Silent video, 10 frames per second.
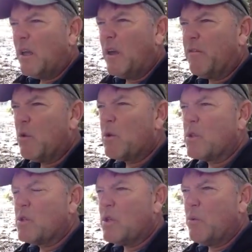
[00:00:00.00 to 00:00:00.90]
if you
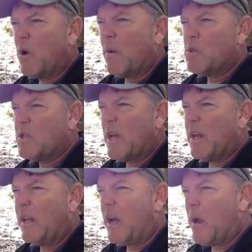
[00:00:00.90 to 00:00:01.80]
could see where I'm
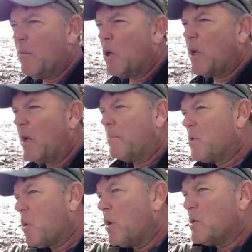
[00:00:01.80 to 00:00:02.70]
standing, I'm looking up
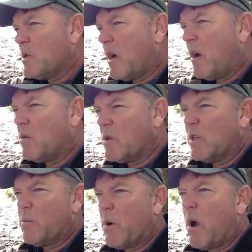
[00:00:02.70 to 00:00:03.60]
towards the house, and
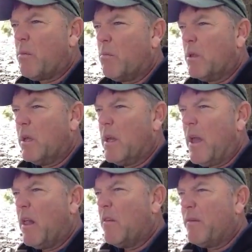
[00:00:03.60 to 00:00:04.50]
it's probably
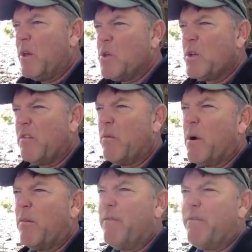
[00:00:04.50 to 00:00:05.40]
elevation of
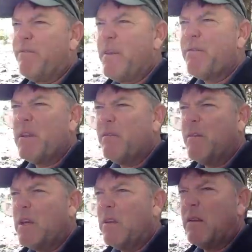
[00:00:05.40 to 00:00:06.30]
about 50
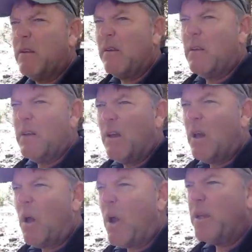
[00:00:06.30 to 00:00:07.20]
feet.
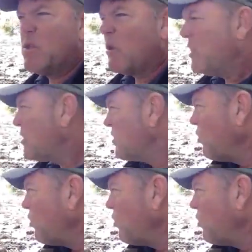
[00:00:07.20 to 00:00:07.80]
All right, so this is